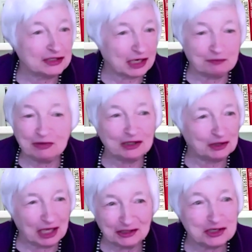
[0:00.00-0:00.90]
I'd be
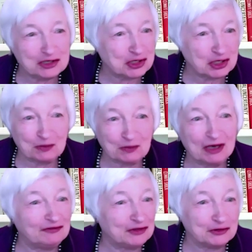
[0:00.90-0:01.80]
glad to share my
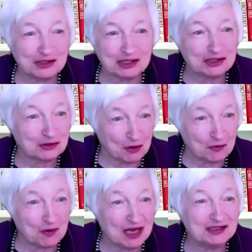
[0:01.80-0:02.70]
views as
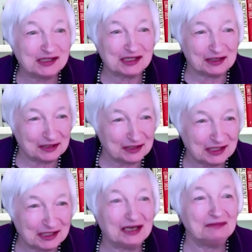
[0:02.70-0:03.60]
always, and
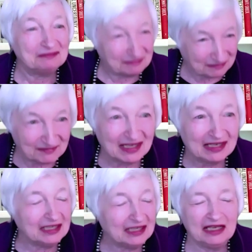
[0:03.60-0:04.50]
um,
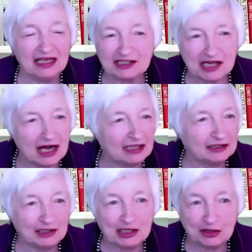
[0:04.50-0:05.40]
it, it's
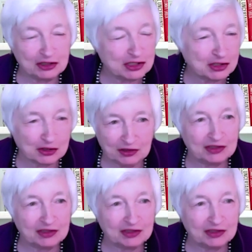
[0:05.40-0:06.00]
highly uncertain